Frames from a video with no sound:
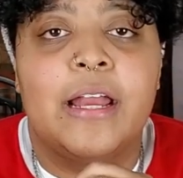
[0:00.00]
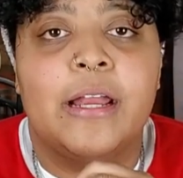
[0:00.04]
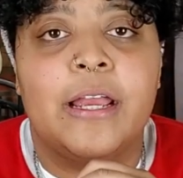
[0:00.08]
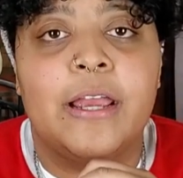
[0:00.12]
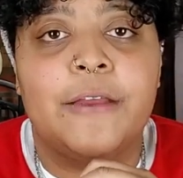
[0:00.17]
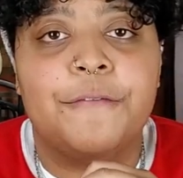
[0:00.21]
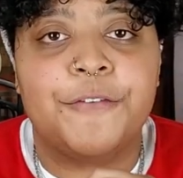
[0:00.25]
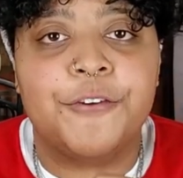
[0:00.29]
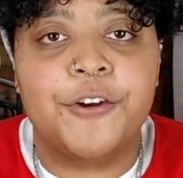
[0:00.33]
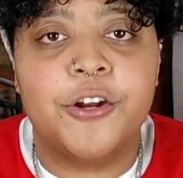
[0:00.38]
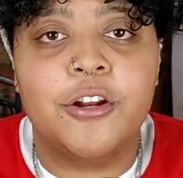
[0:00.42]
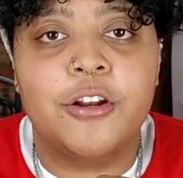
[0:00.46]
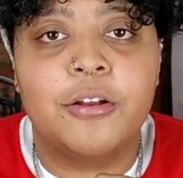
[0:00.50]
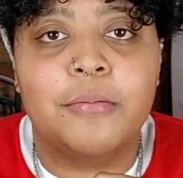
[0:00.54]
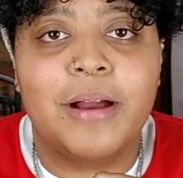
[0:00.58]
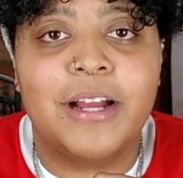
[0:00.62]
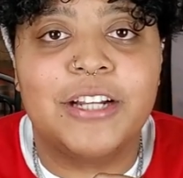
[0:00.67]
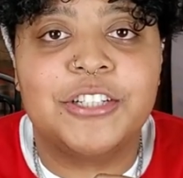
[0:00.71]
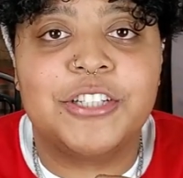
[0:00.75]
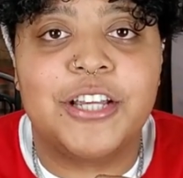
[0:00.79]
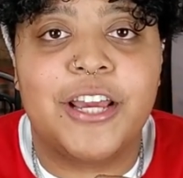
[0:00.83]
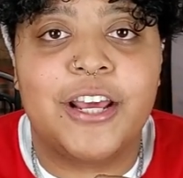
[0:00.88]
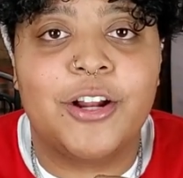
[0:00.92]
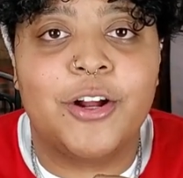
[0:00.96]
If you're new to my
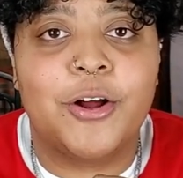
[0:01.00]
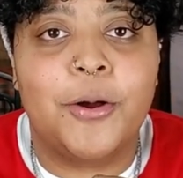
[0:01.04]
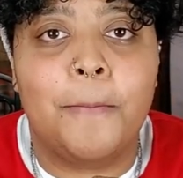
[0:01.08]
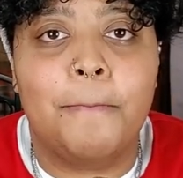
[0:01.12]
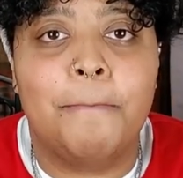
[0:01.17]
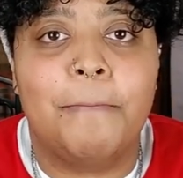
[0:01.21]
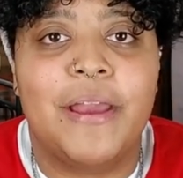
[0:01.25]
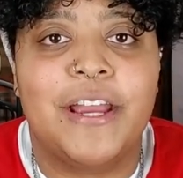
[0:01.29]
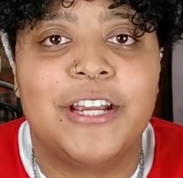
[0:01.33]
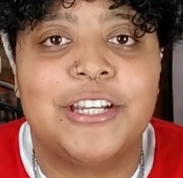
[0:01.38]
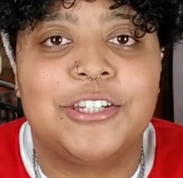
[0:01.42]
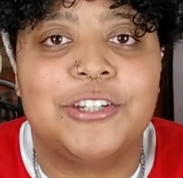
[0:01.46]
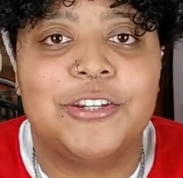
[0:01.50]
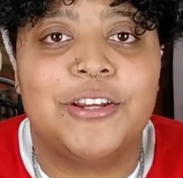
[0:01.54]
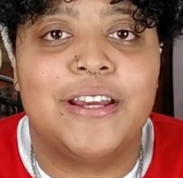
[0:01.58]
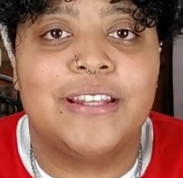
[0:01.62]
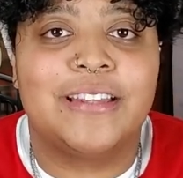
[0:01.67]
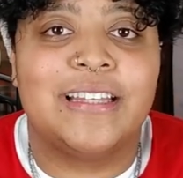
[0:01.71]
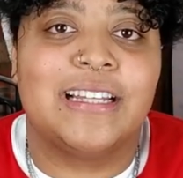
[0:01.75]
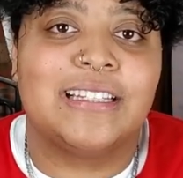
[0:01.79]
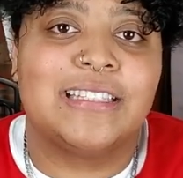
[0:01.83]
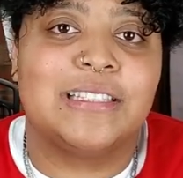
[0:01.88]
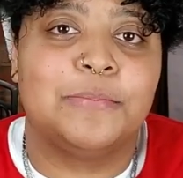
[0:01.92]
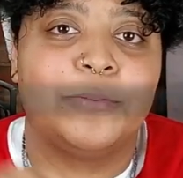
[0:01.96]
channel, make sure you hit
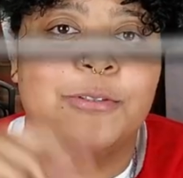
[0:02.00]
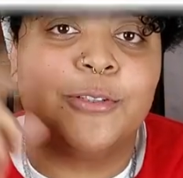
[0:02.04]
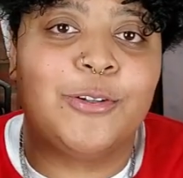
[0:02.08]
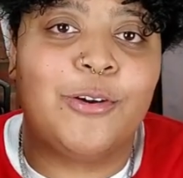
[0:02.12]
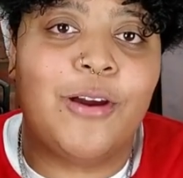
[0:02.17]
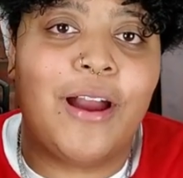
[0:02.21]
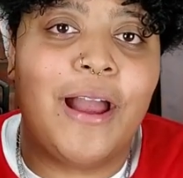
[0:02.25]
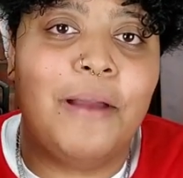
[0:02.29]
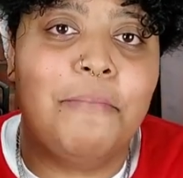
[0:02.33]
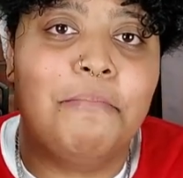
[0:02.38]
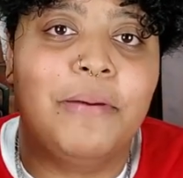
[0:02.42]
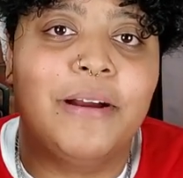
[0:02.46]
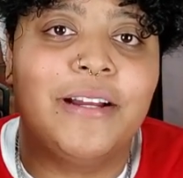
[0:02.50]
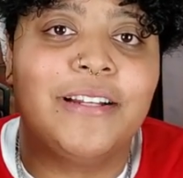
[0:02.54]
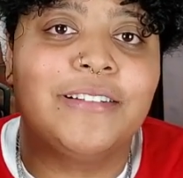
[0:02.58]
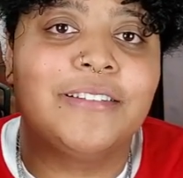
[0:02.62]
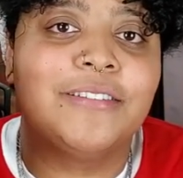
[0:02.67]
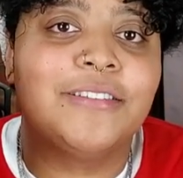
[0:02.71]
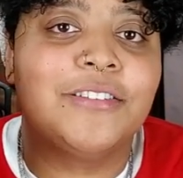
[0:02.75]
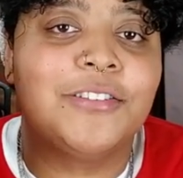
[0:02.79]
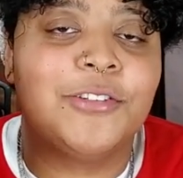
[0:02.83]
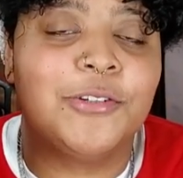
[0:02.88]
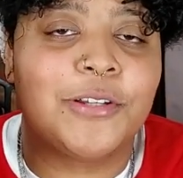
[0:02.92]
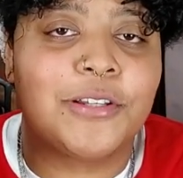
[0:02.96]
that subscribe button
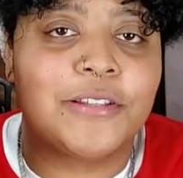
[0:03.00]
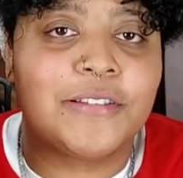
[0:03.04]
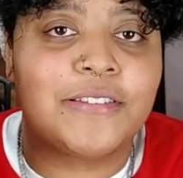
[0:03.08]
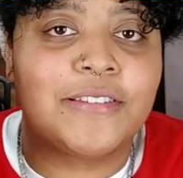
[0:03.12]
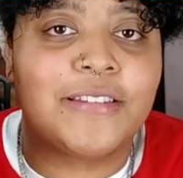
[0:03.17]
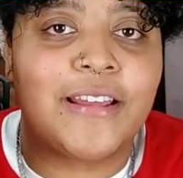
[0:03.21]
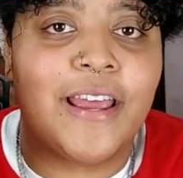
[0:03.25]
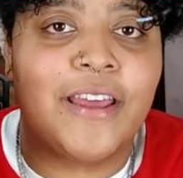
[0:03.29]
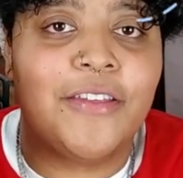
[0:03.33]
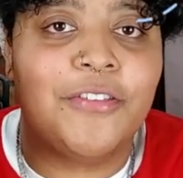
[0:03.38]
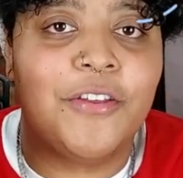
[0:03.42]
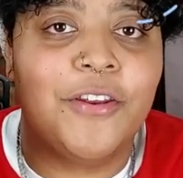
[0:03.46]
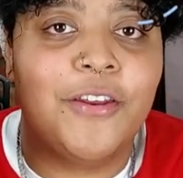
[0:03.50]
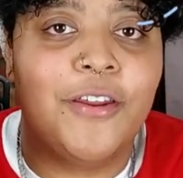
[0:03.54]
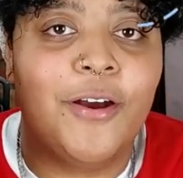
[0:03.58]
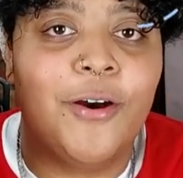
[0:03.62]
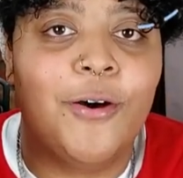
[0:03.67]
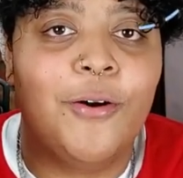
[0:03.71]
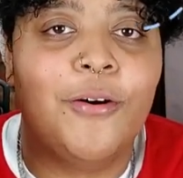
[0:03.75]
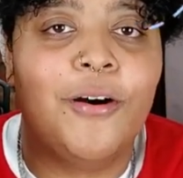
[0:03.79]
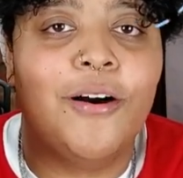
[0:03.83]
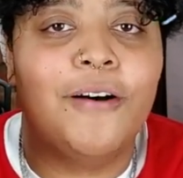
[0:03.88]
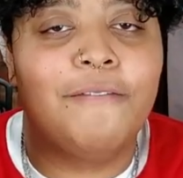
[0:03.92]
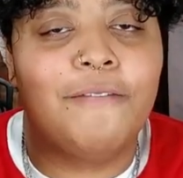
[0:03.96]
so you can stay in the
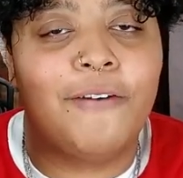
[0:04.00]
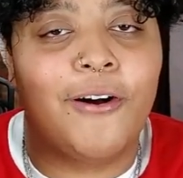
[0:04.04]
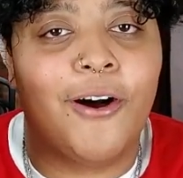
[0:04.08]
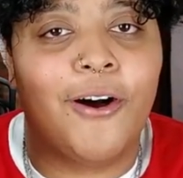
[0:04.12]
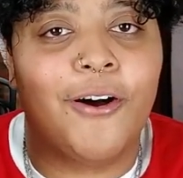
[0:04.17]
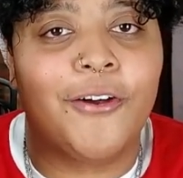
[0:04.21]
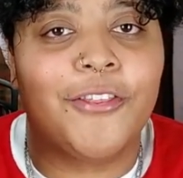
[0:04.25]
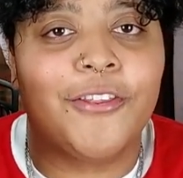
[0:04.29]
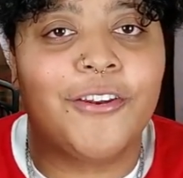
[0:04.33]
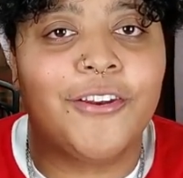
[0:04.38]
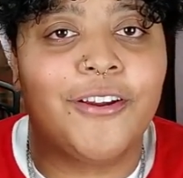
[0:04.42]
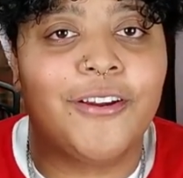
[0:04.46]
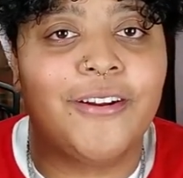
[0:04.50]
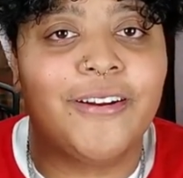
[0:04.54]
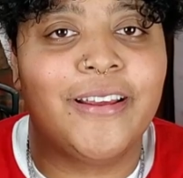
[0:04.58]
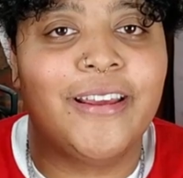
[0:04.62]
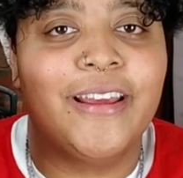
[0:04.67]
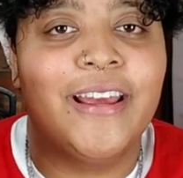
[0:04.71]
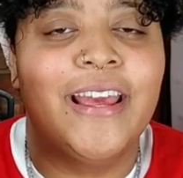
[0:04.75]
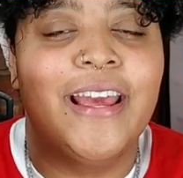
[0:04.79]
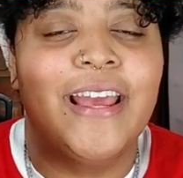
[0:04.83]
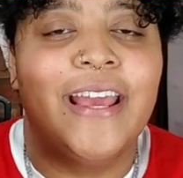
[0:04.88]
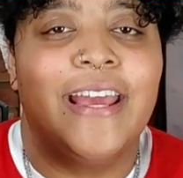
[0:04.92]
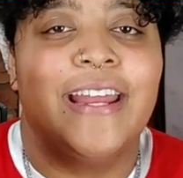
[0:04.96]
know of all the nerdy
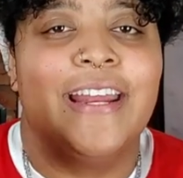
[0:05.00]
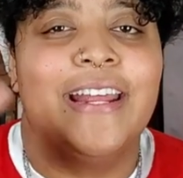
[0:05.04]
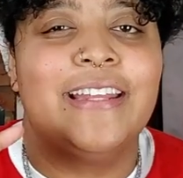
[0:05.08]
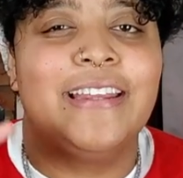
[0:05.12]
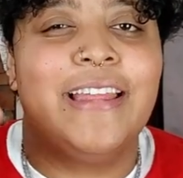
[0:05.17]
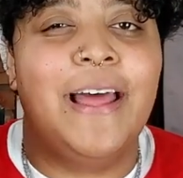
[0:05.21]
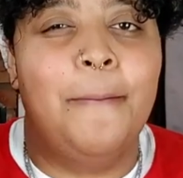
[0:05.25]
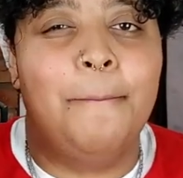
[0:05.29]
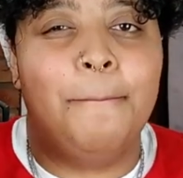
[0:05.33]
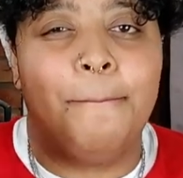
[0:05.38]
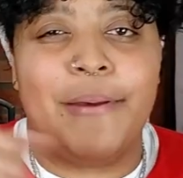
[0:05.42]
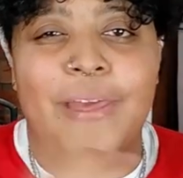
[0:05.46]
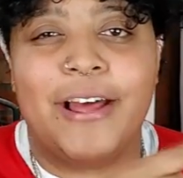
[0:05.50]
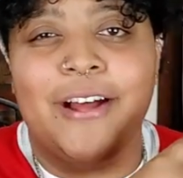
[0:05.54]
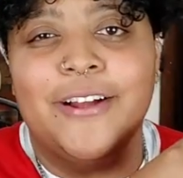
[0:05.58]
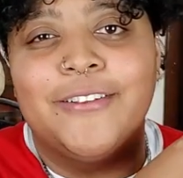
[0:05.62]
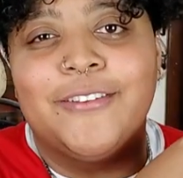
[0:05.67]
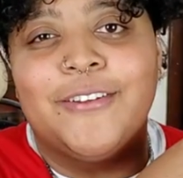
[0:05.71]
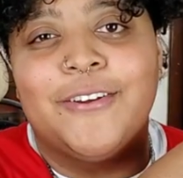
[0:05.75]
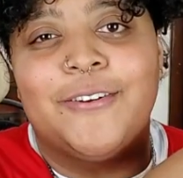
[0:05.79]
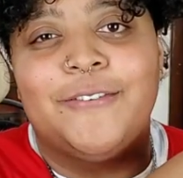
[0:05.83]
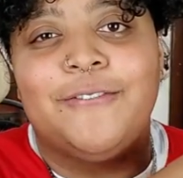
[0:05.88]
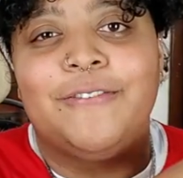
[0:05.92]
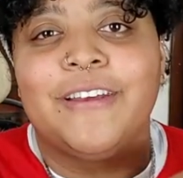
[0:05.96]
and hit that bell
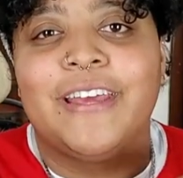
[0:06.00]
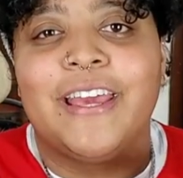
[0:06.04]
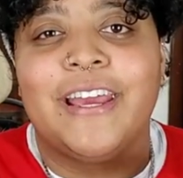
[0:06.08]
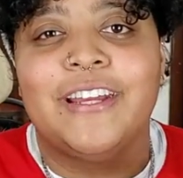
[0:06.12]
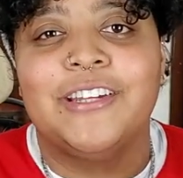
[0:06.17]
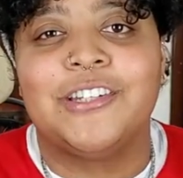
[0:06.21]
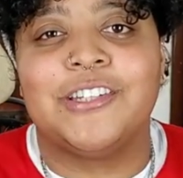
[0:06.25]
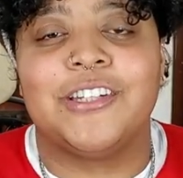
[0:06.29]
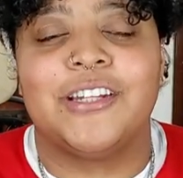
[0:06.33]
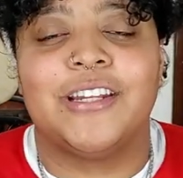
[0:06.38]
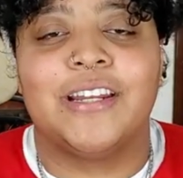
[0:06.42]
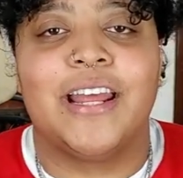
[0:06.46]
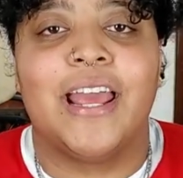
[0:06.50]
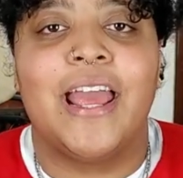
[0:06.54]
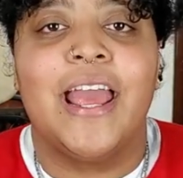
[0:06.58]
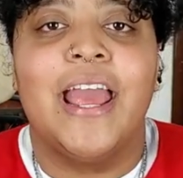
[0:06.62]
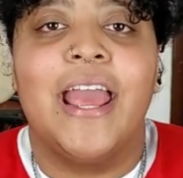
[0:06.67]
notification.